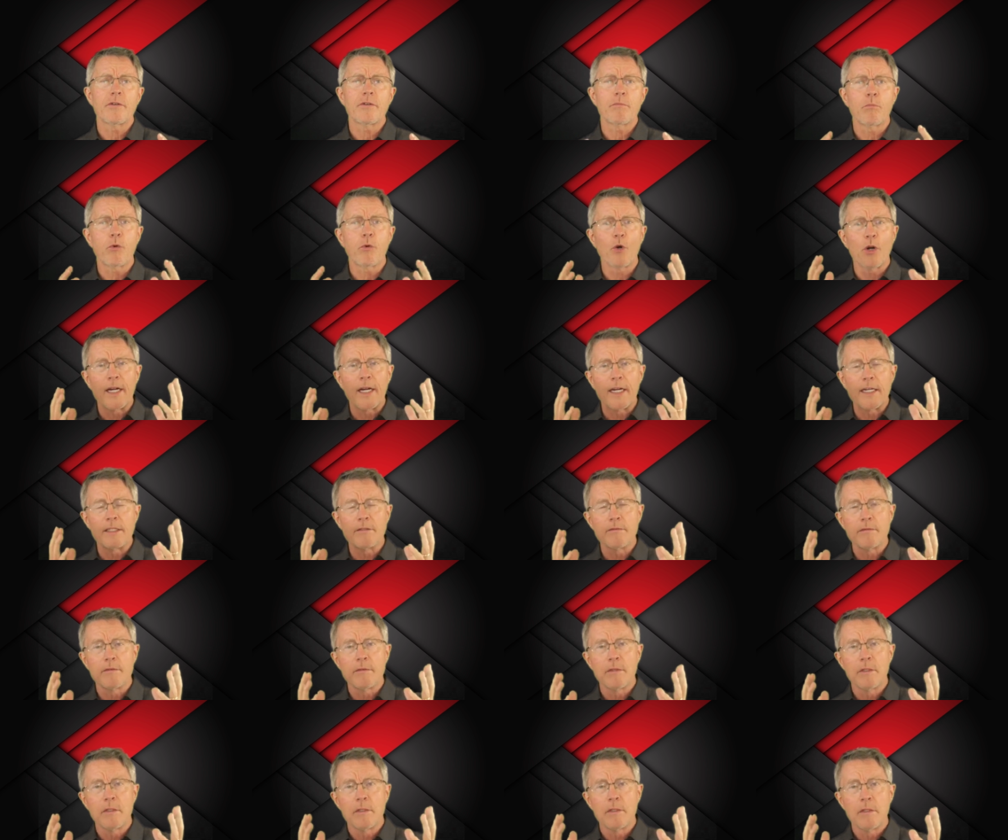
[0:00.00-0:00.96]
brain,
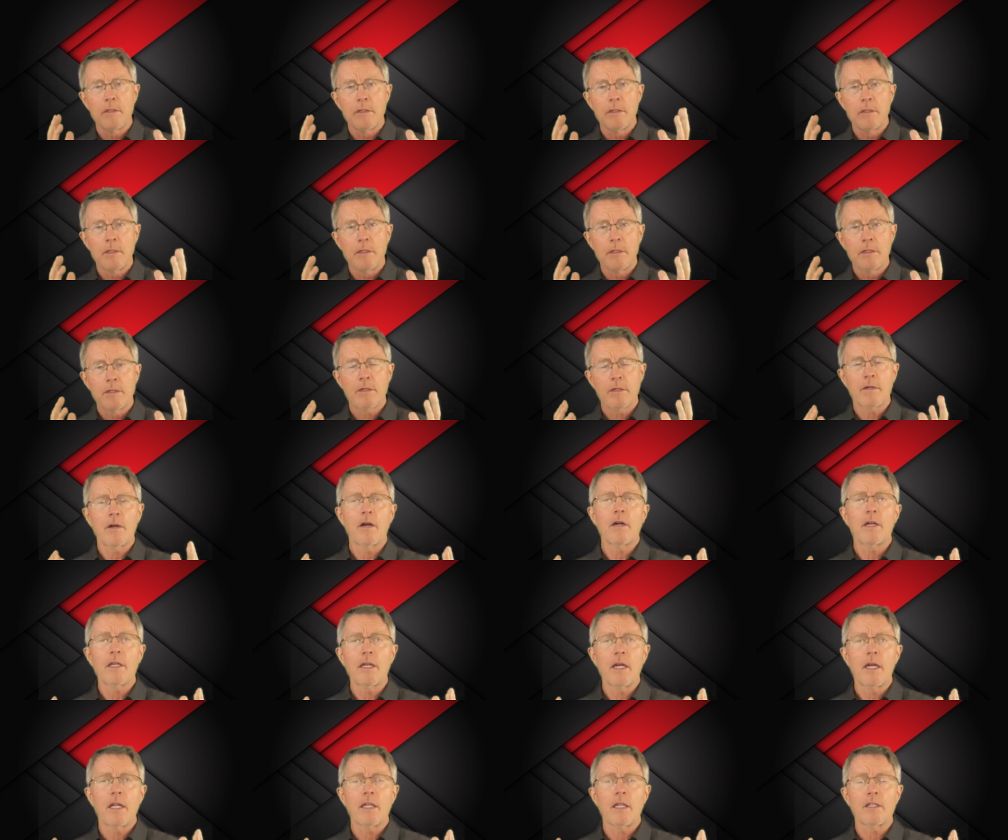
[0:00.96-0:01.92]
your
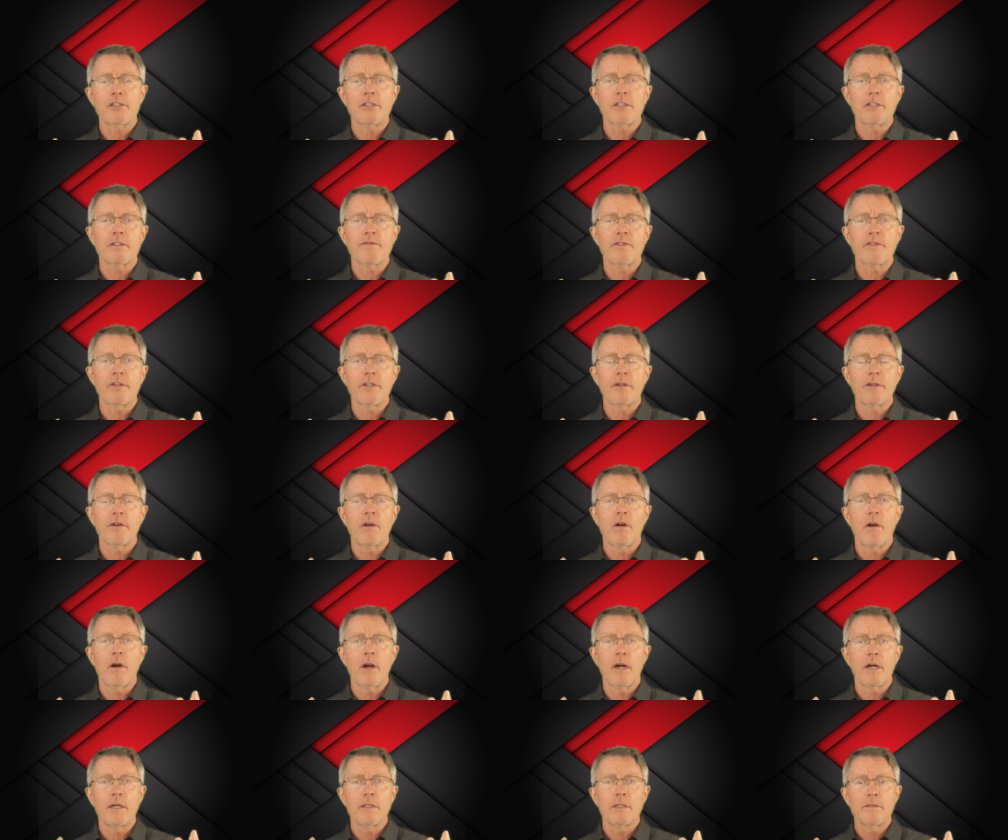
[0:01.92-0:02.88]
cardiologist for your
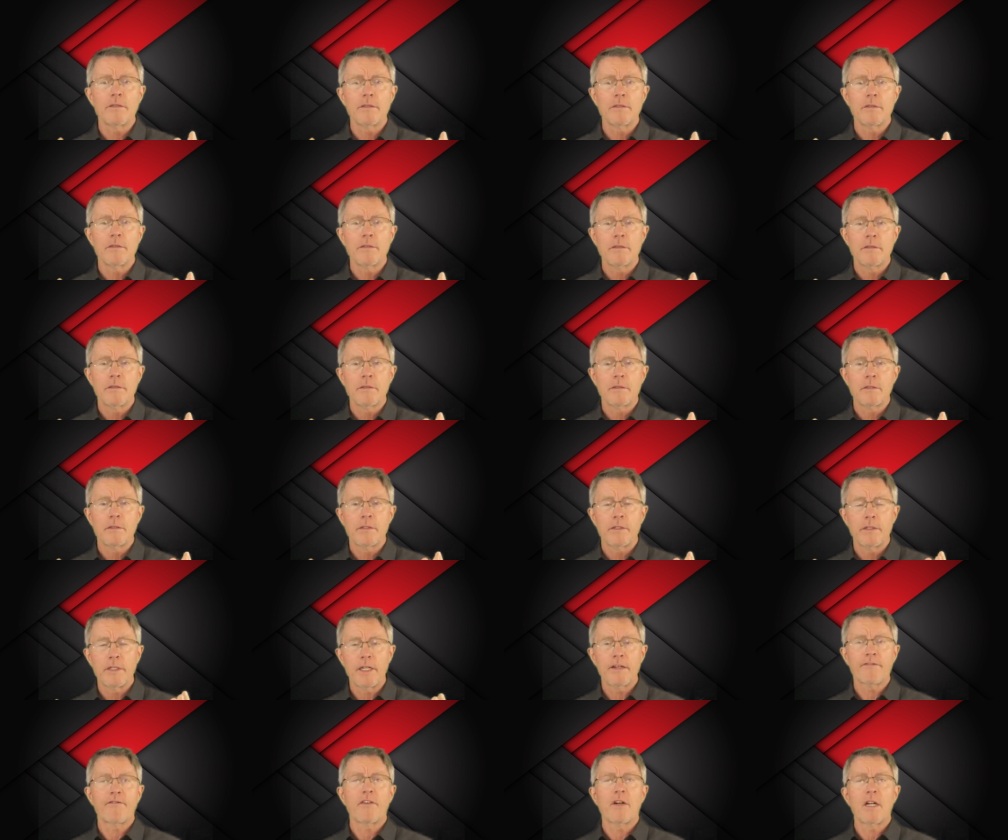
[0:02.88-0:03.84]
heart,
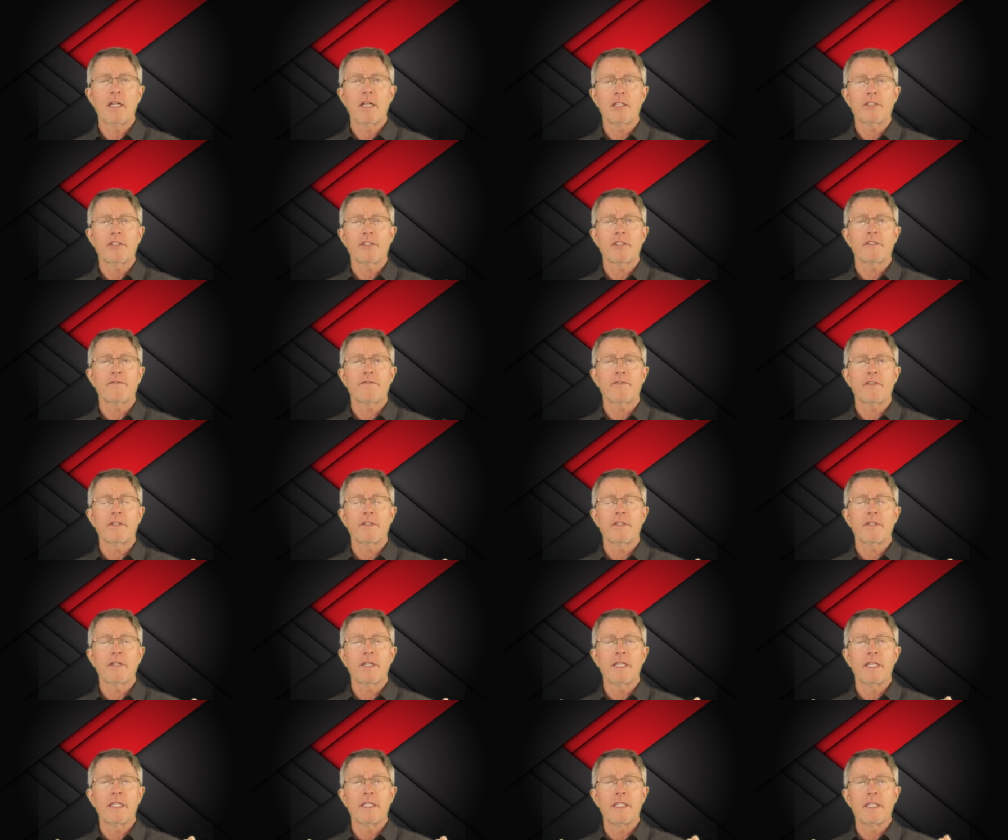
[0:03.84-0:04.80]
nephrologist for your
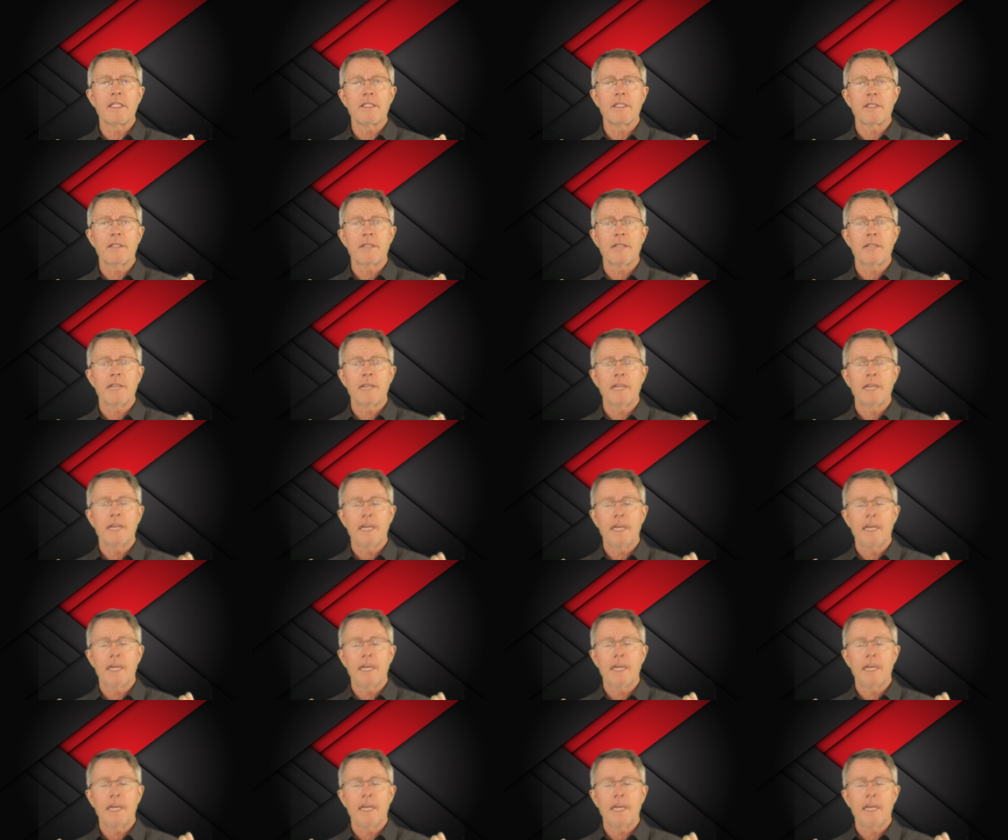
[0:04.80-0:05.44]
kidneys.